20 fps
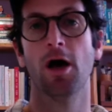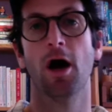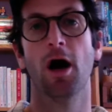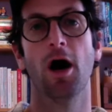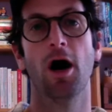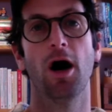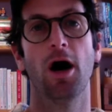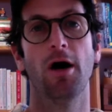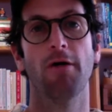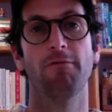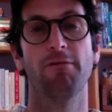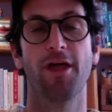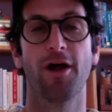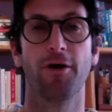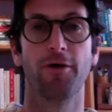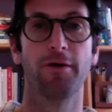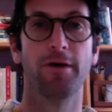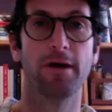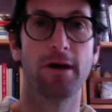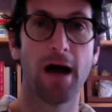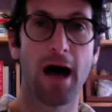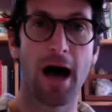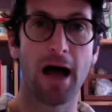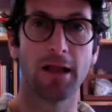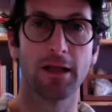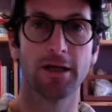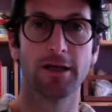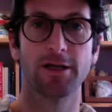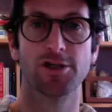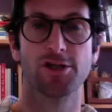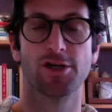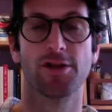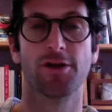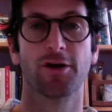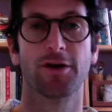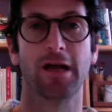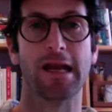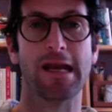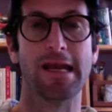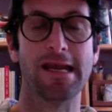of their knowledge and their
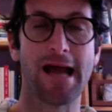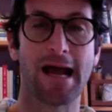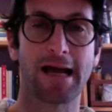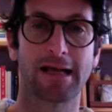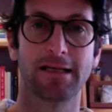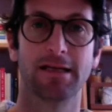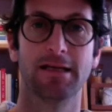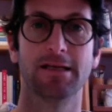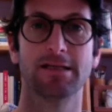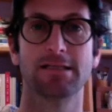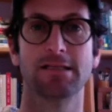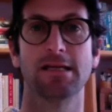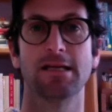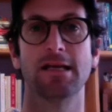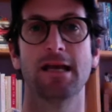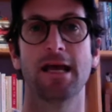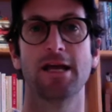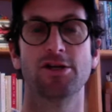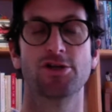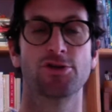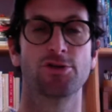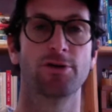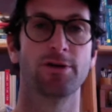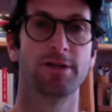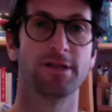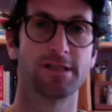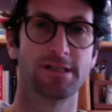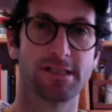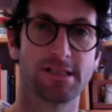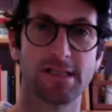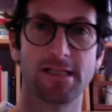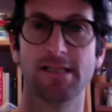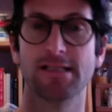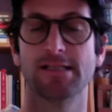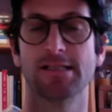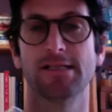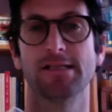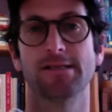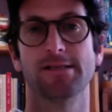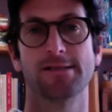connectedness to nature and the
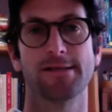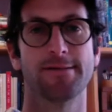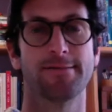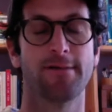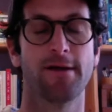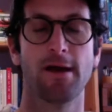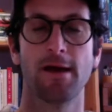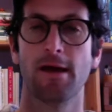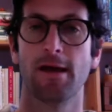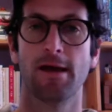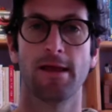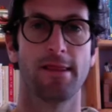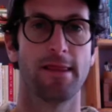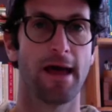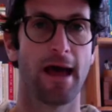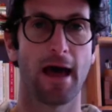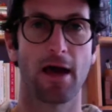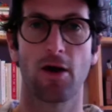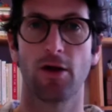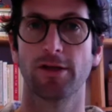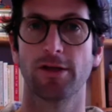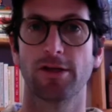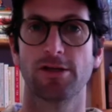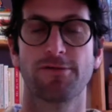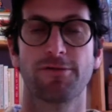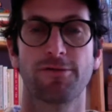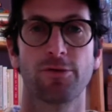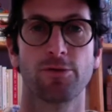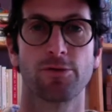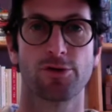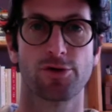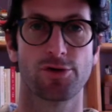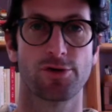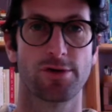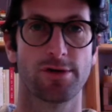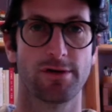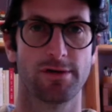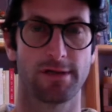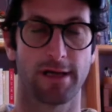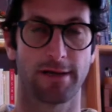seasons and they had all these fruit
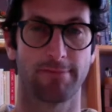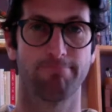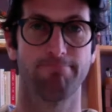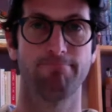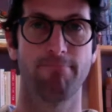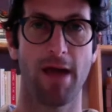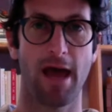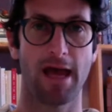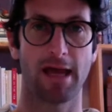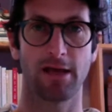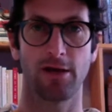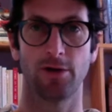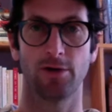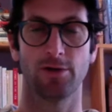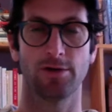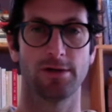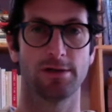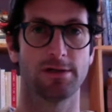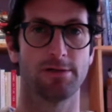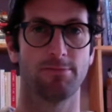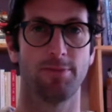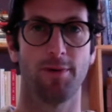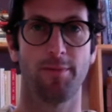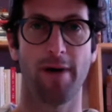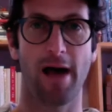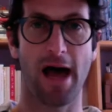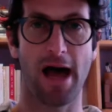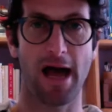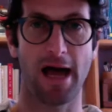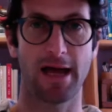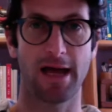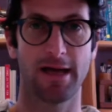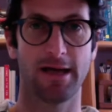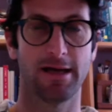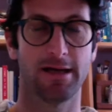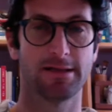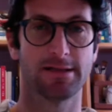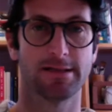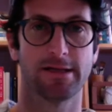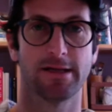trees like mangoes and
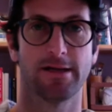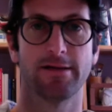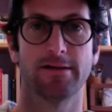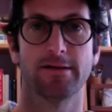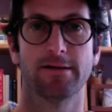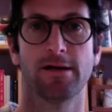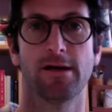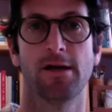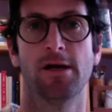papayas and